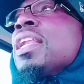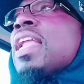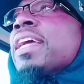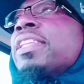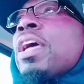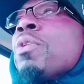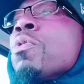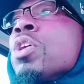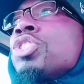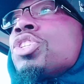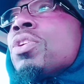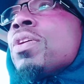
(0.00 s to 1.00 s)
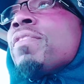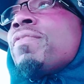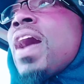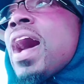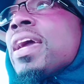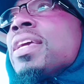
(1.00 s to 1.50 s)
like they want your
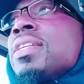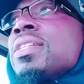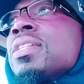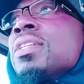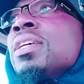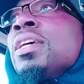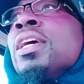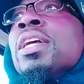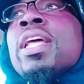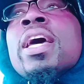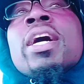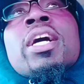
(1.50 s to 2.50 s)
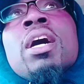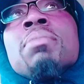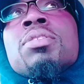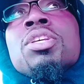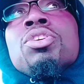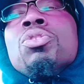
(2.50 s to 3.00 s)
advice. They'll come
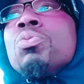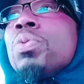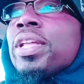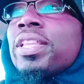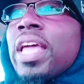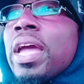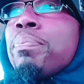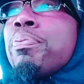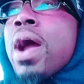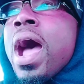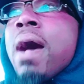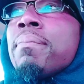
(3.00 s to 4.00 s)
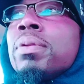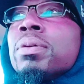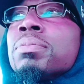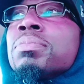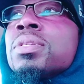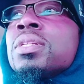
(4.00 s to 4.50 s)
to you with their
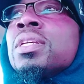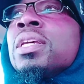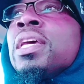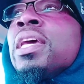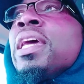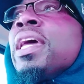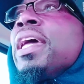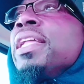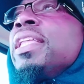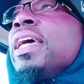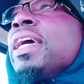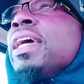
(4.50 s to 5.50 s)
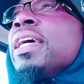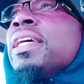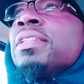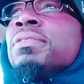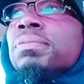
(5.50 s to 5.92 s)
problems and then